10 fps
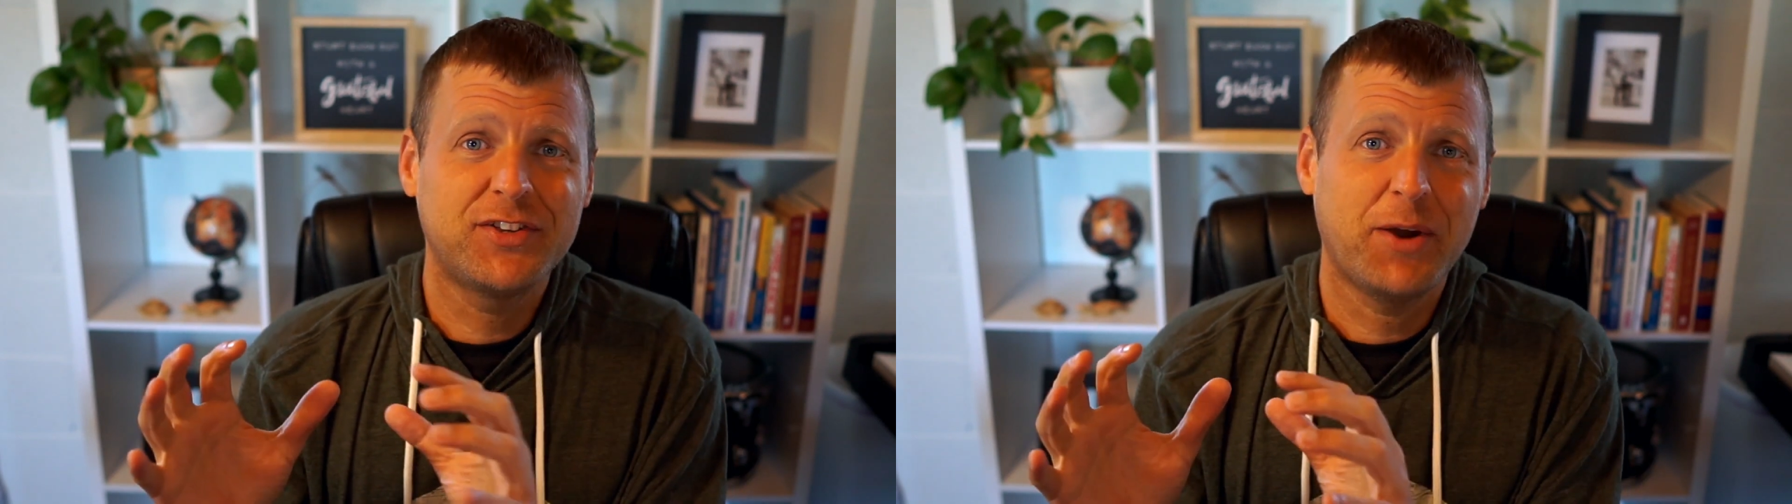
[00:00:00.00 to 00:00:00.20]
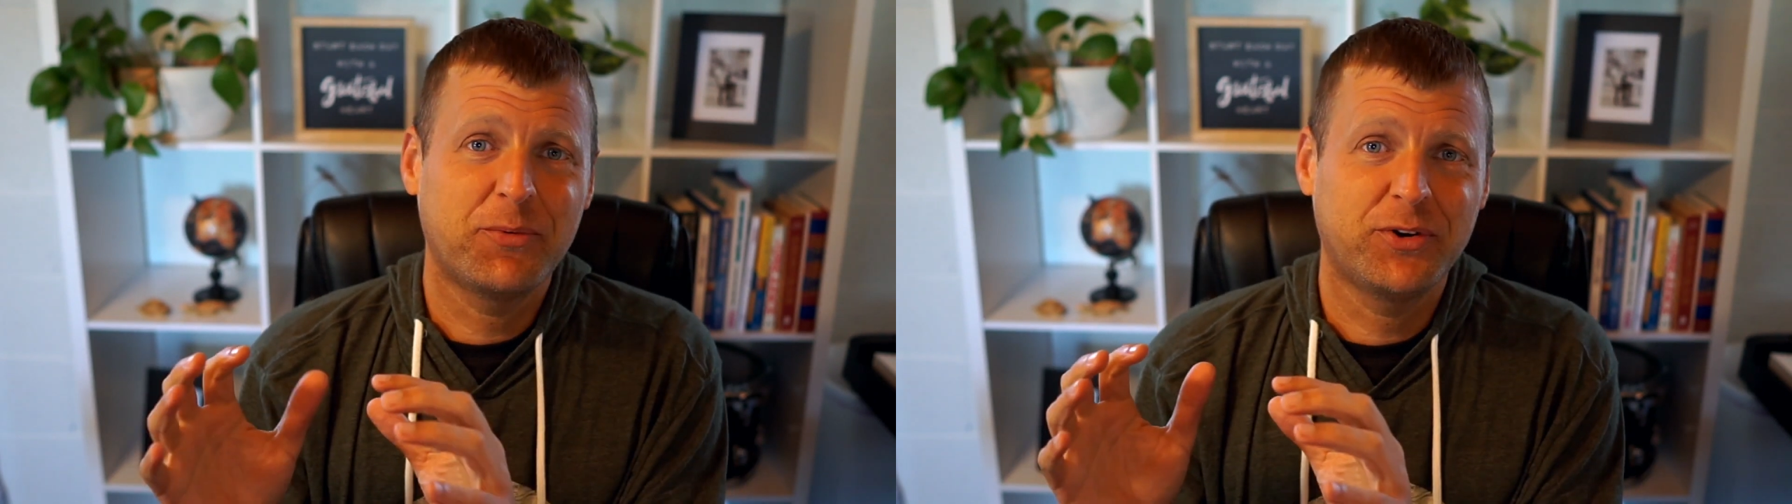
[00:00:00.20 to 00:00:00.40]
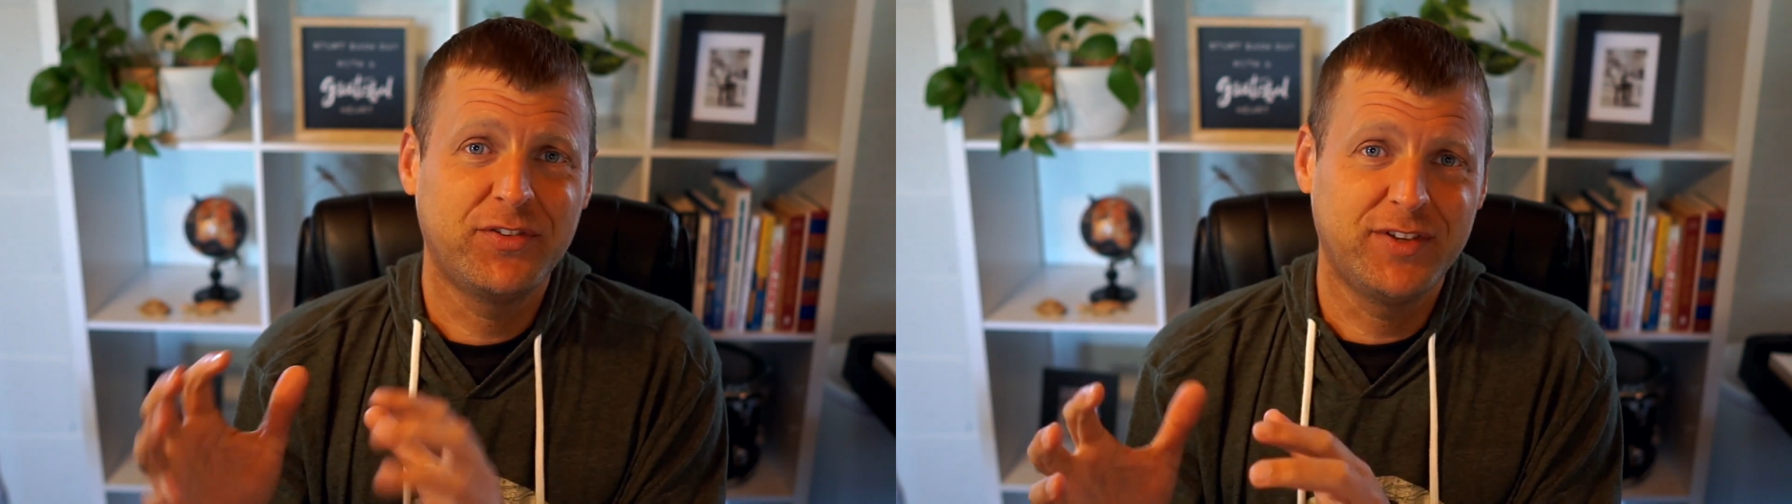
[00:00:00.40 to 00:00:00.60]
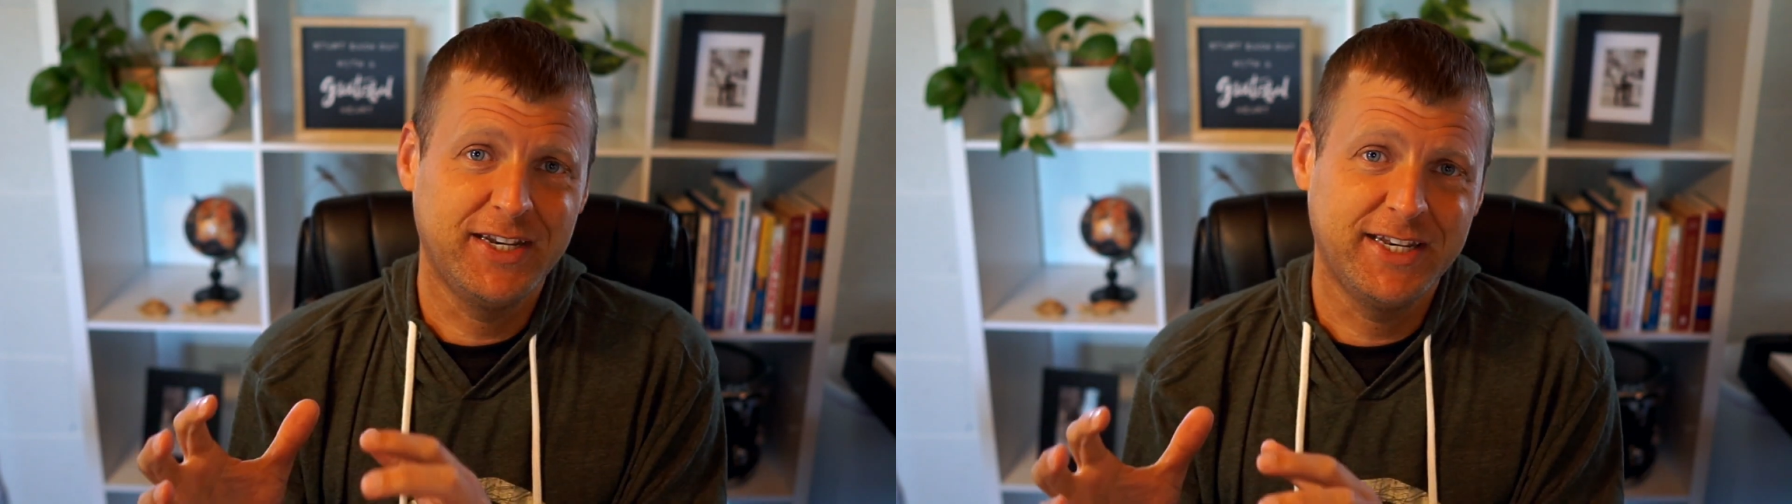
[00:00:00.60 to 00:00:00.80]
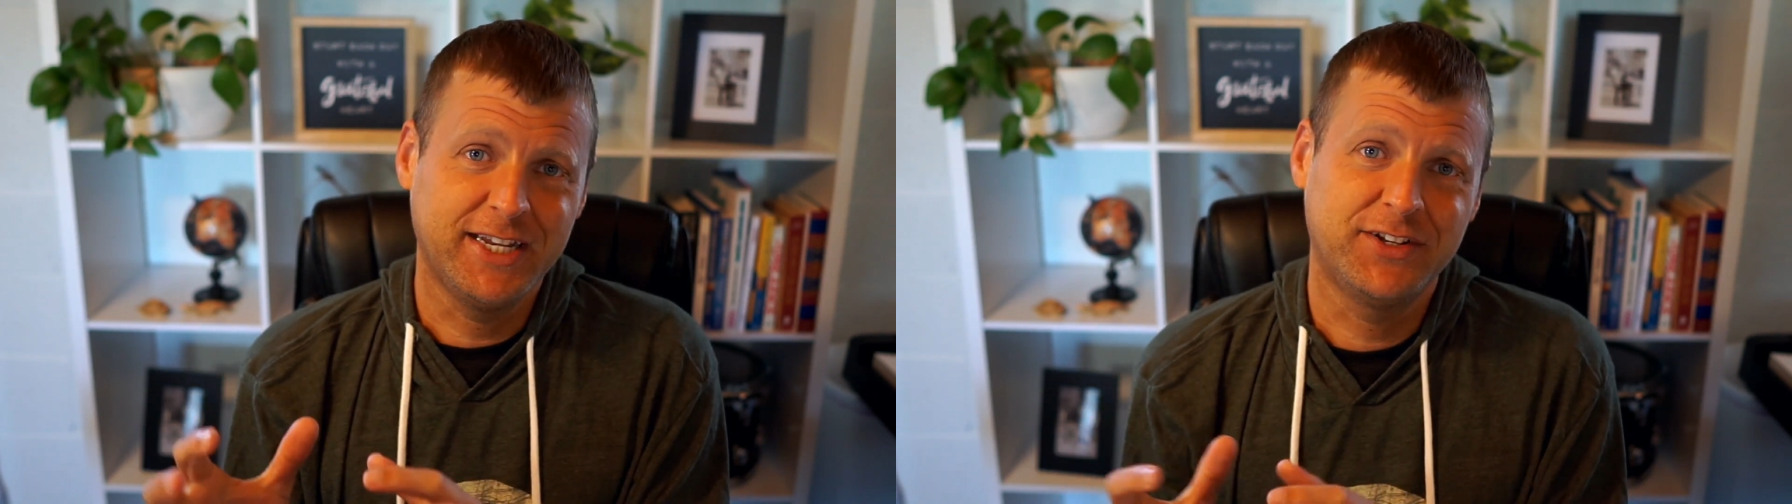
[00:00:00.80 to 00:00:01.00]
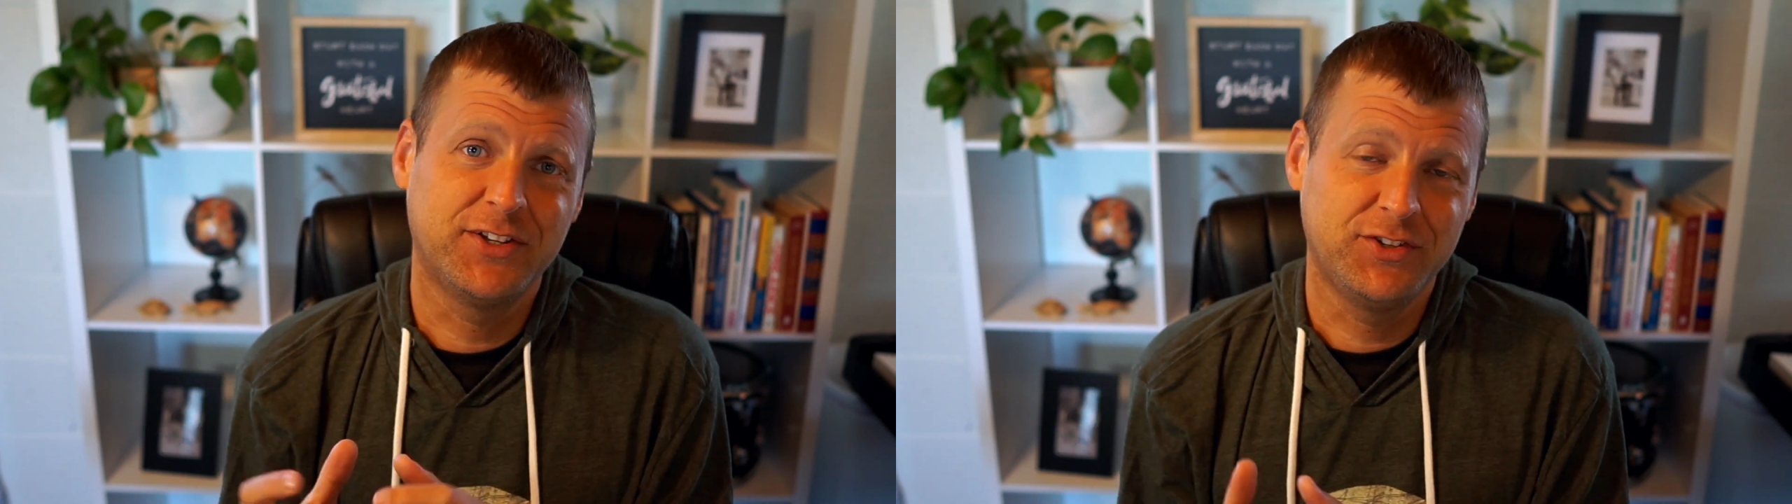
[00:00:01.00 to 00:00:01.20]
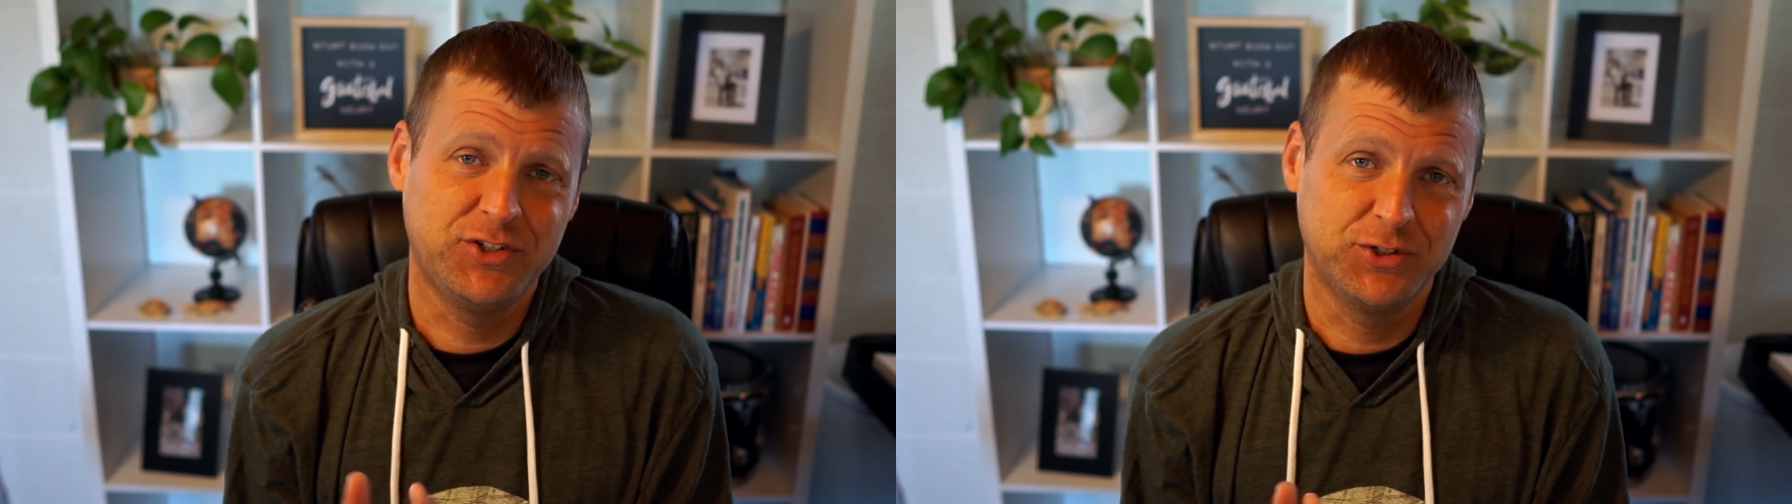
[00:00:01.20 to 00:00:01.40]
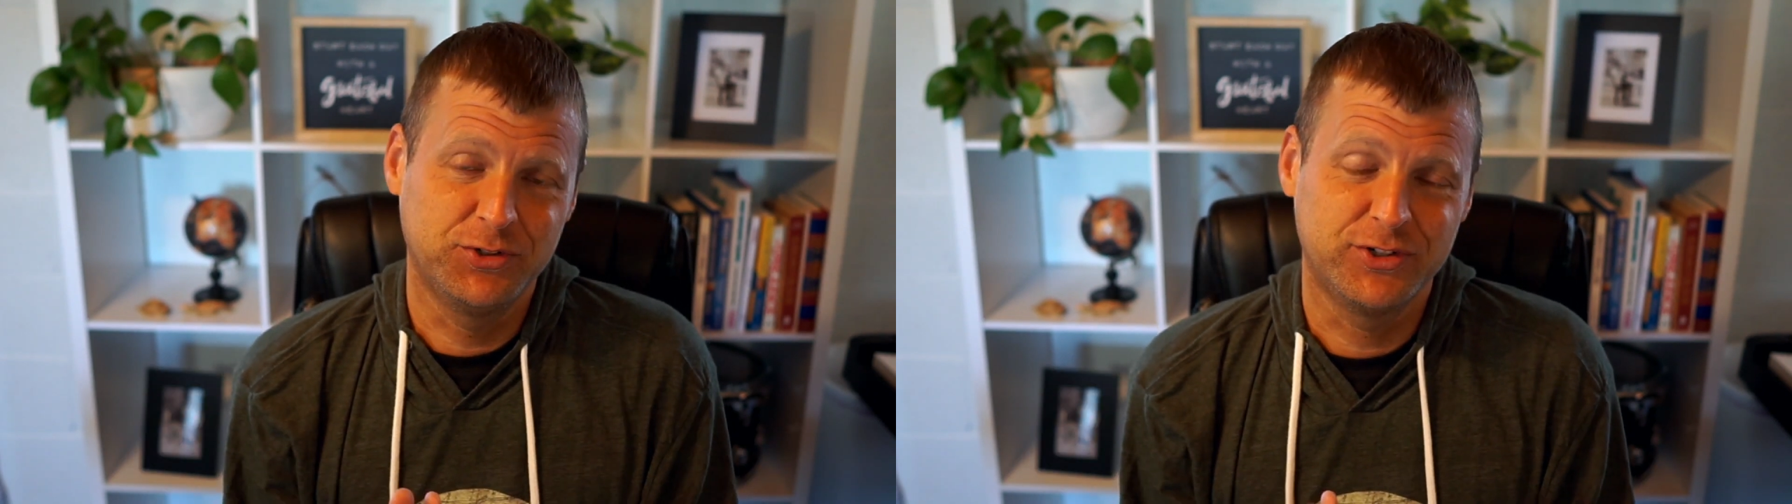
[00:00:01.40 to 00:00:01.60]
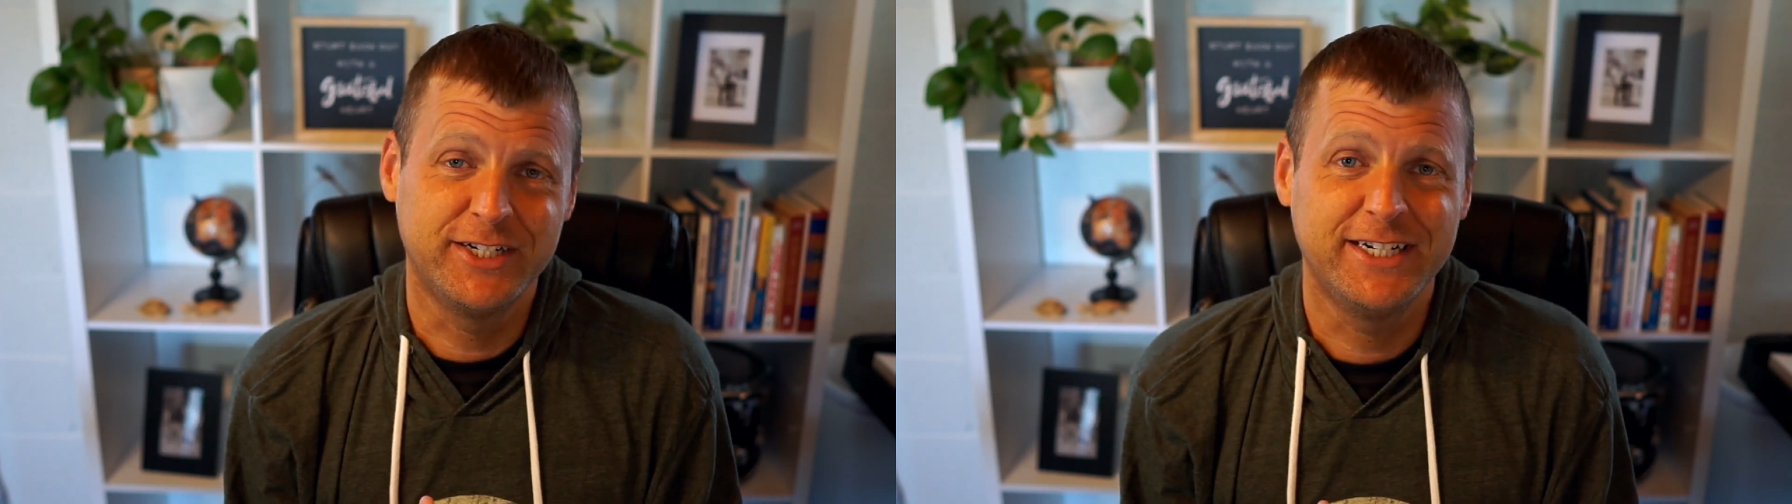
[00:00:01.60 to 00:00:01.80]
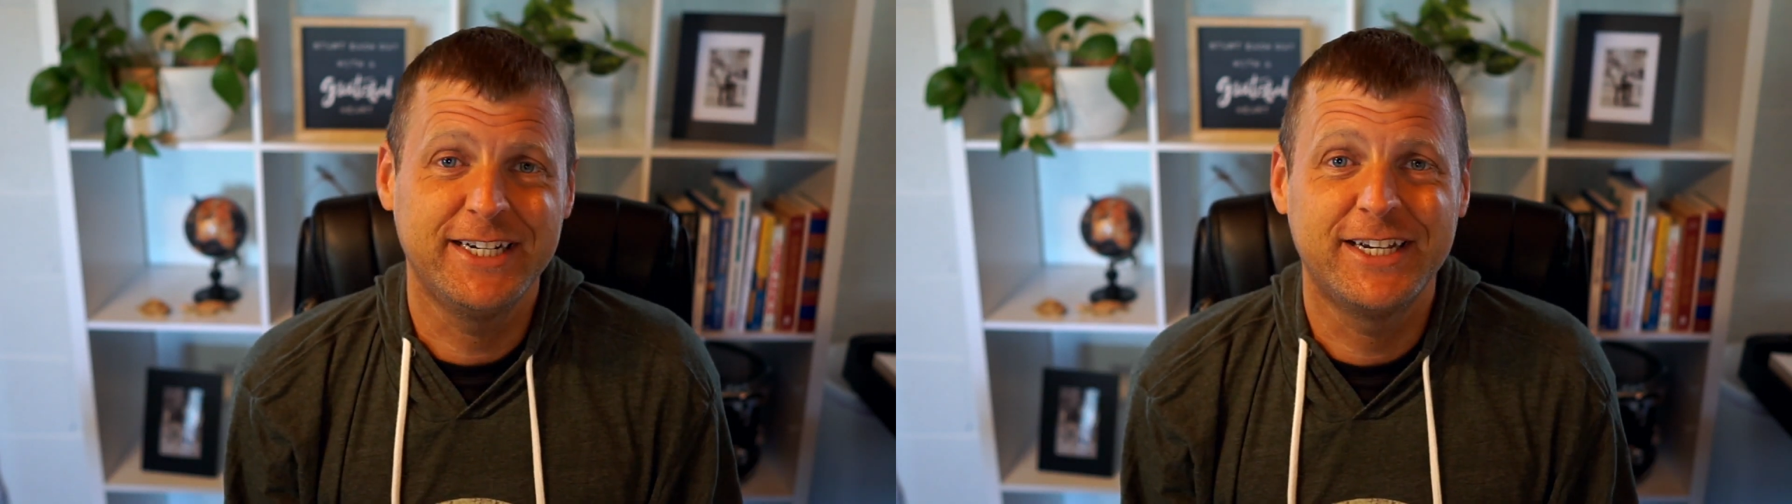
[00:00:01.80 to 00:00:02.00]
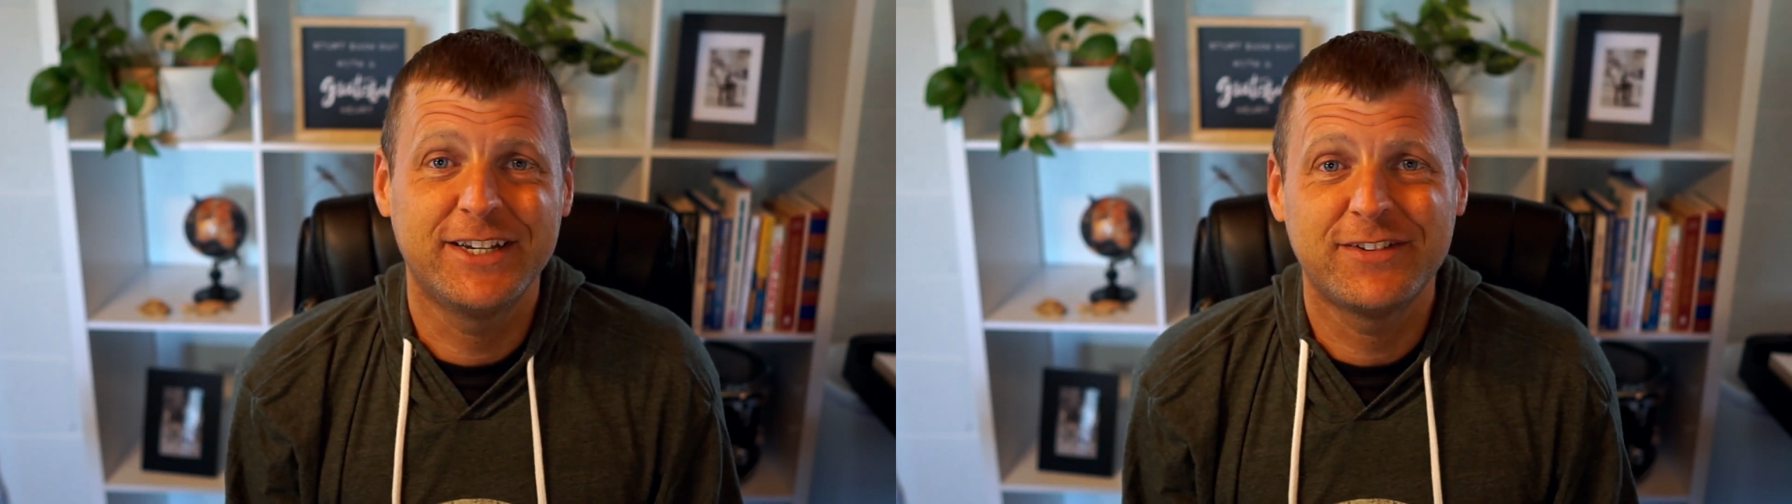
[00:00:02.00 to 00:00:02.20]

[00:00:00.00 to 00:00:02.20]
that we're sending to children is